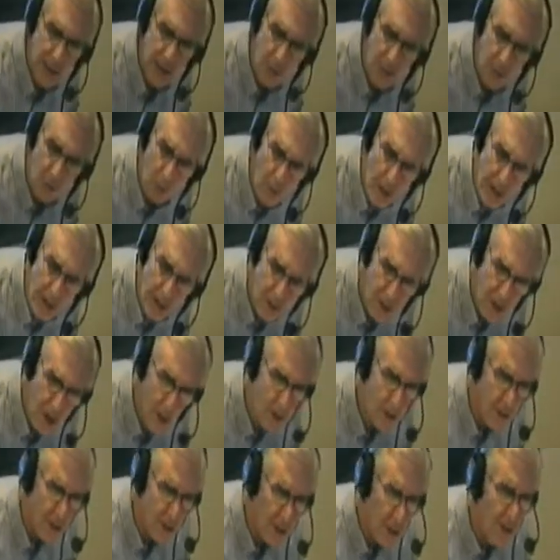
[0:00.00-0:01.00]
in White
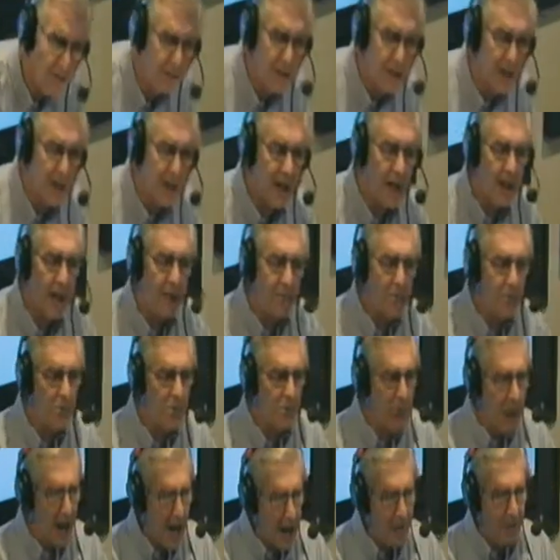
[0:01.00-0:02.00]
Rock. Lovely to have
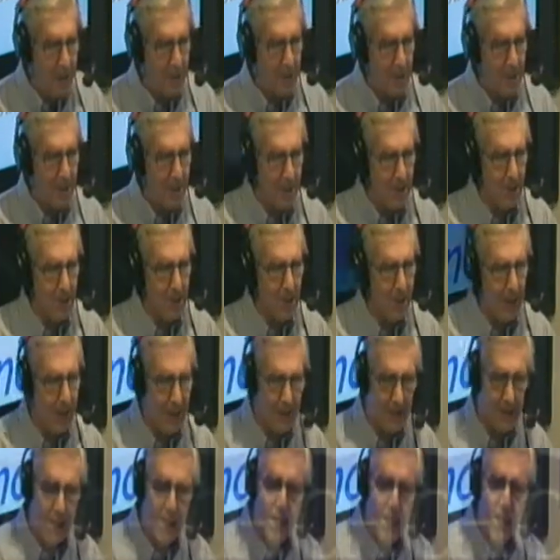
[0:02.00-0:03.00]
you back with us too, Adrienne.